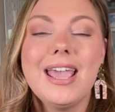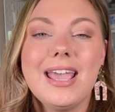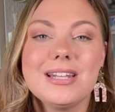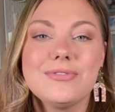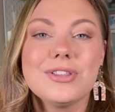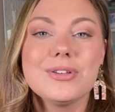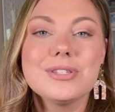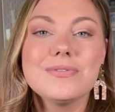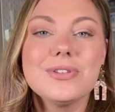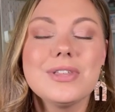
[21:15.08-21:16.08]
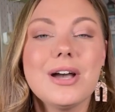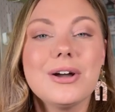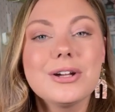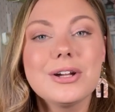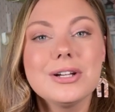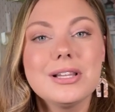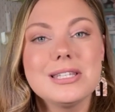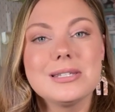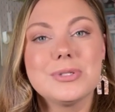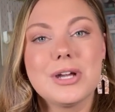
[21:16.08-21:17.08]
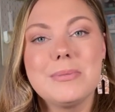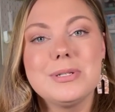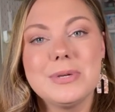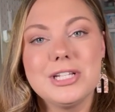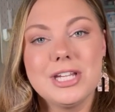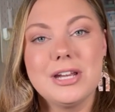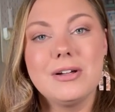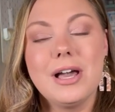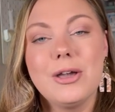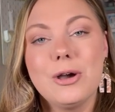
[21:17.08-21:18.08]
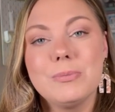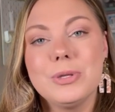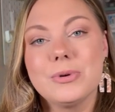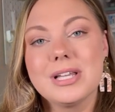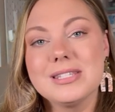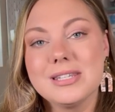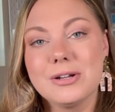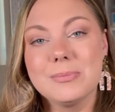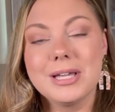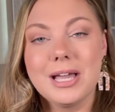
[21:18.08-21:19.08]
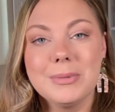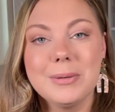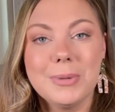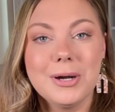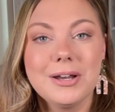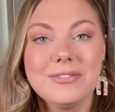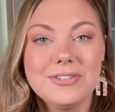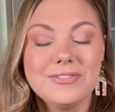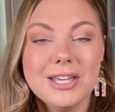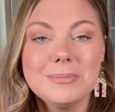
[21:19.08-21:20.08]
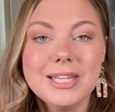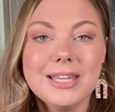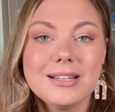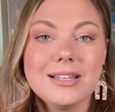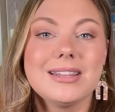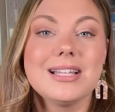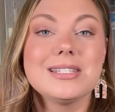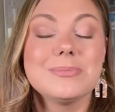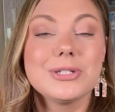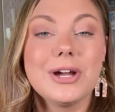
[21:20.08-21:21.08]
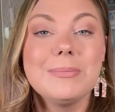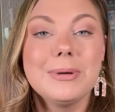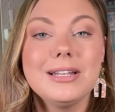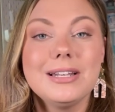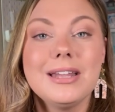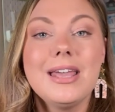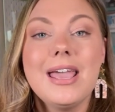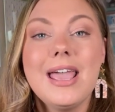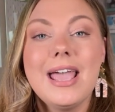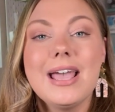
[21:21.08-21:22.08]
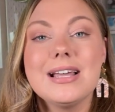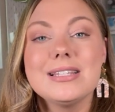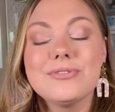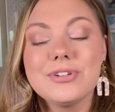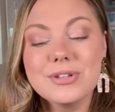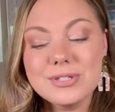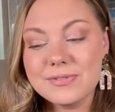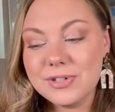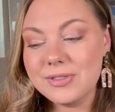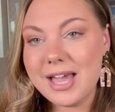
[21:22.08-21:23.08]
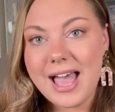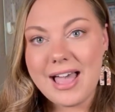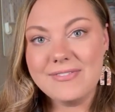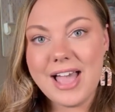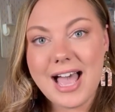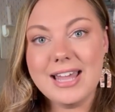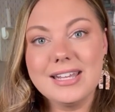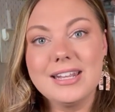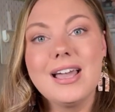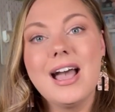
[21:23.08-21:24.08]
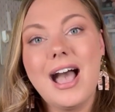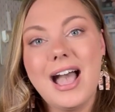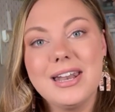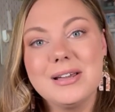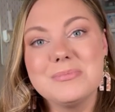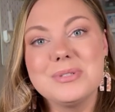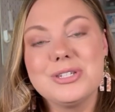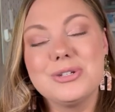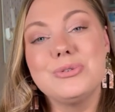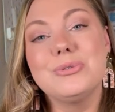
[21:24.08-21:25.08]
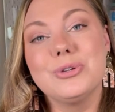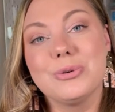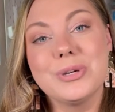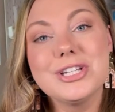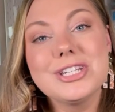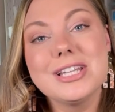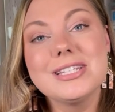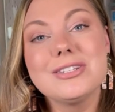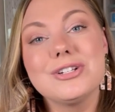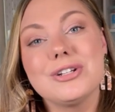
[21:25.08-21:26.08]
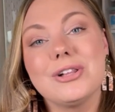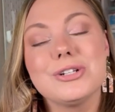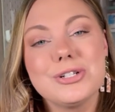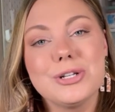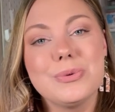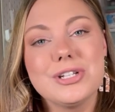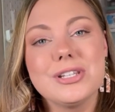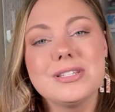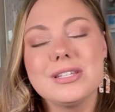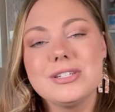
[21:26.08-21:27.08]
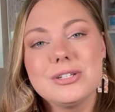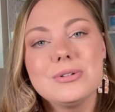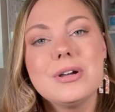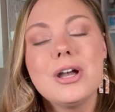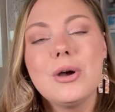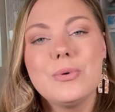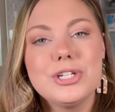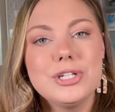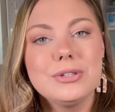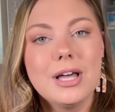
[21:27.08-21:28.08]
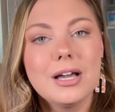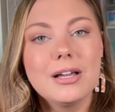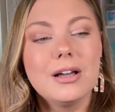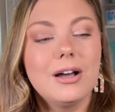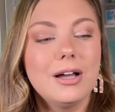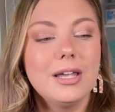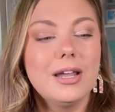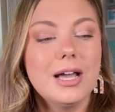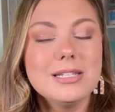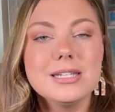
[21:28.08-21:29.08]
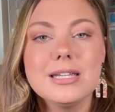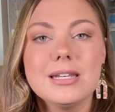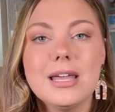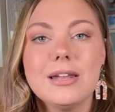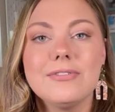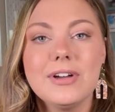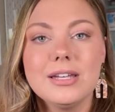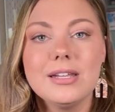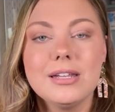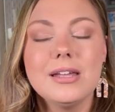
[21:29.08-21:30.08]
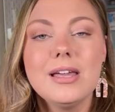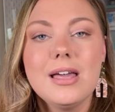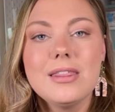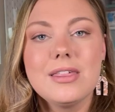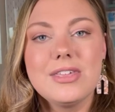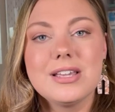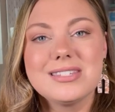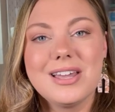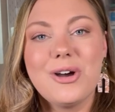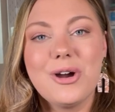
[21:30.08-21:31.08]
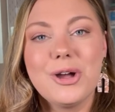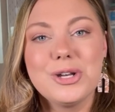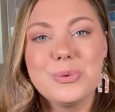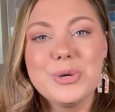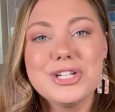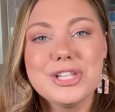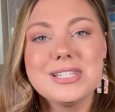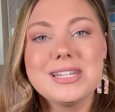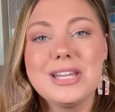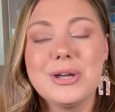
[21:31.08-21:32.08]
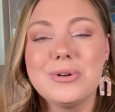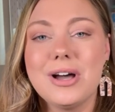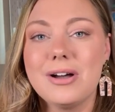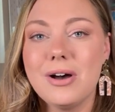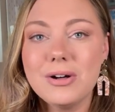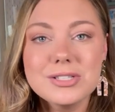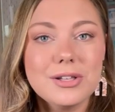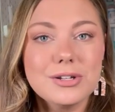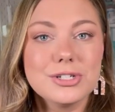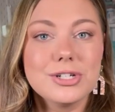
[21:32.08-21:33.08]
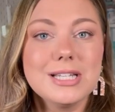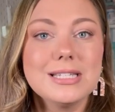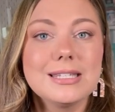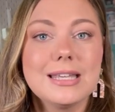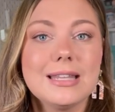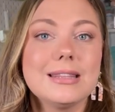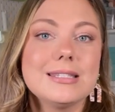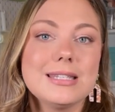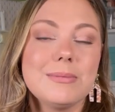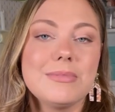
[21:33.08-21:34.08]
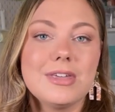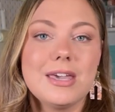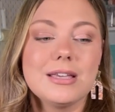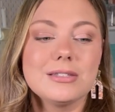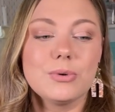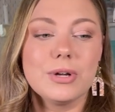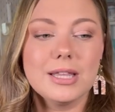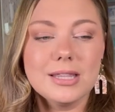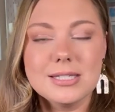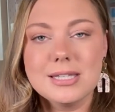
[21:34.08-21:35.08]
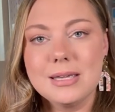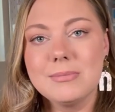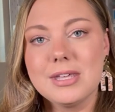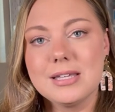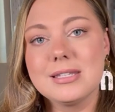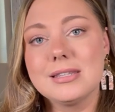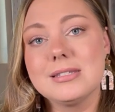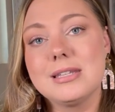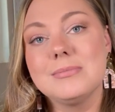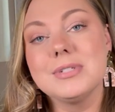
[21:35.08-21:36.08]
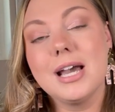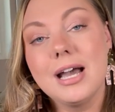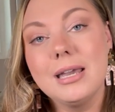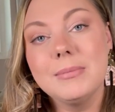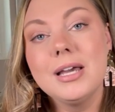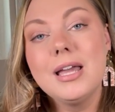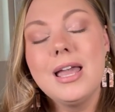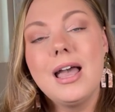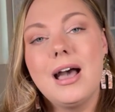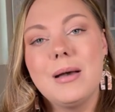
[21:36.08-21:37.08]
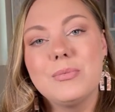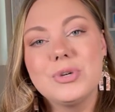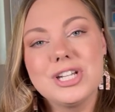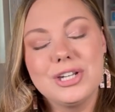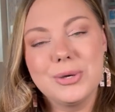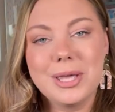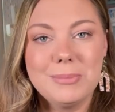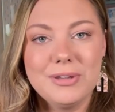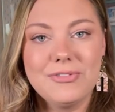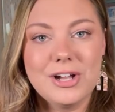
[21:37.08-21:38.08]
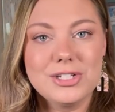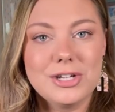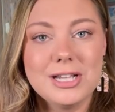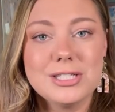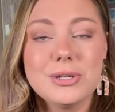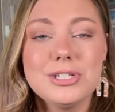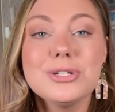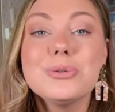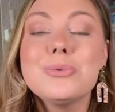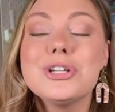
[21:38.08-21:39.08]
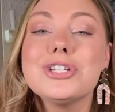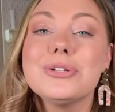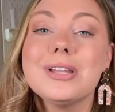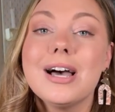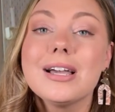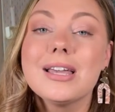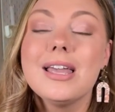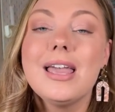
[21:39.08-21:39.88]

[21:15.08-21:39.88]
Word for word: And for those of you that aren't currently subscribed to my channel, I hope you'll consider becoming part of the family and click that subscribe button. And for those of you that have added items to your wish list, your Dollar Tree wish list, I do wish you luck on hunting and finding the things that are on your wish list. I know not all Dollar Trees get the same things or get the same things at the same time, um, which I know can be frustrating. So I do wish you luck.